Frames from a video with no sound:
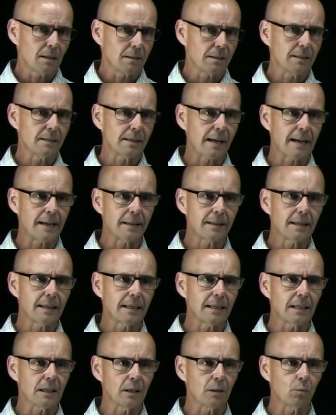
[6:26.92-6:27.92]
design
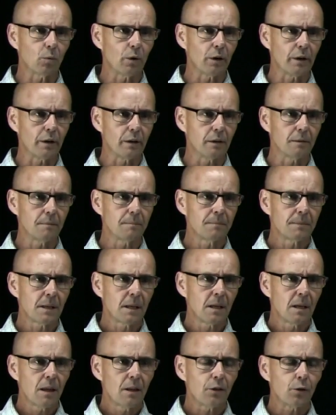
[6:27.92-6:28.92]
thinking, where
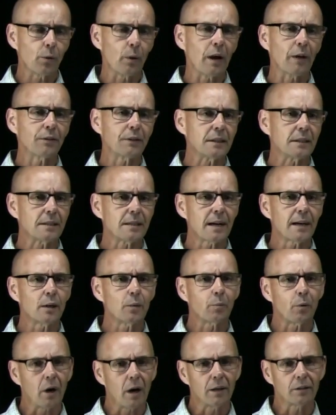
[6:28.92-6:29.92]
throughout the
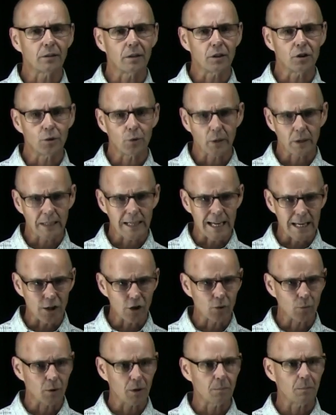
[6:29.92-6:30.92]
entire process you're
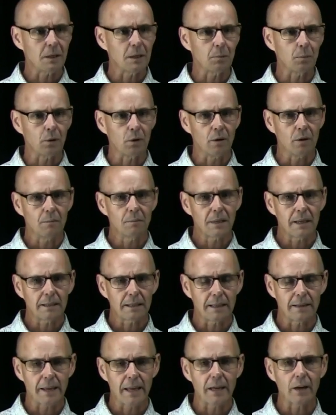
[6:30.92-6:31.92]
engaging with people.
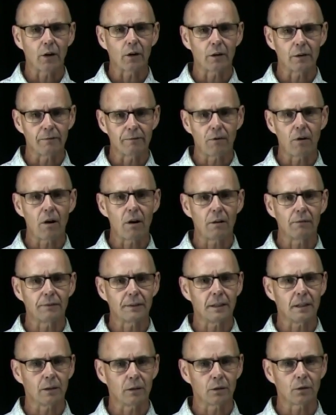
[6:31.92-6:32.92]
They are involved
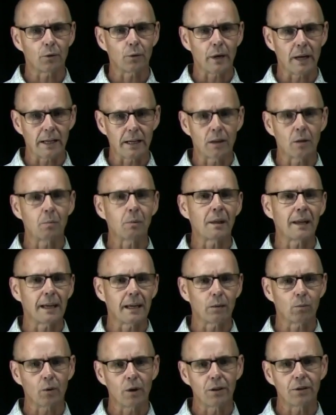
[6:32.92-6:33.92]
in creating the
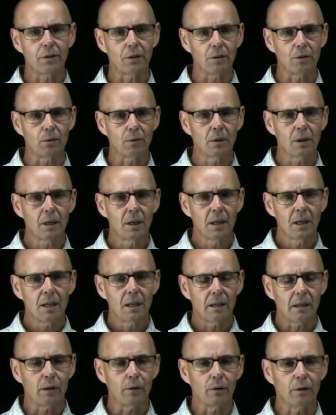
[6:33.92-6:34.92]
plan with you.
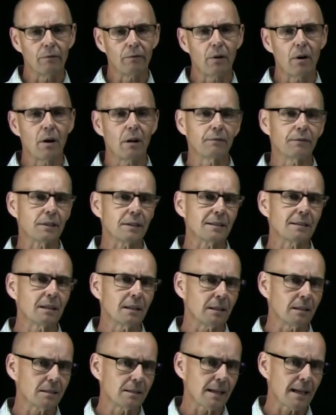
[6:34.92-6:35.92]
They are involved
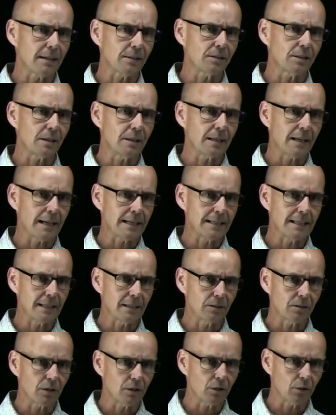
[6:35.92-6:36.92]
in testing the
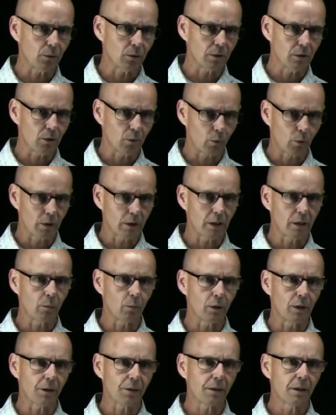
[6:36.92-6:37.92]
ideas that you're
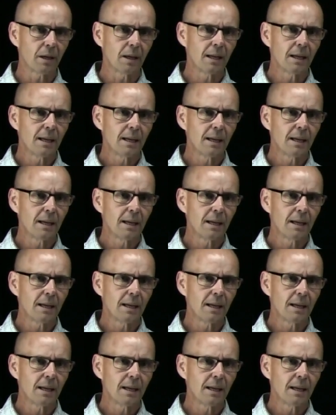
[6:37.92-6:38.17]
working with.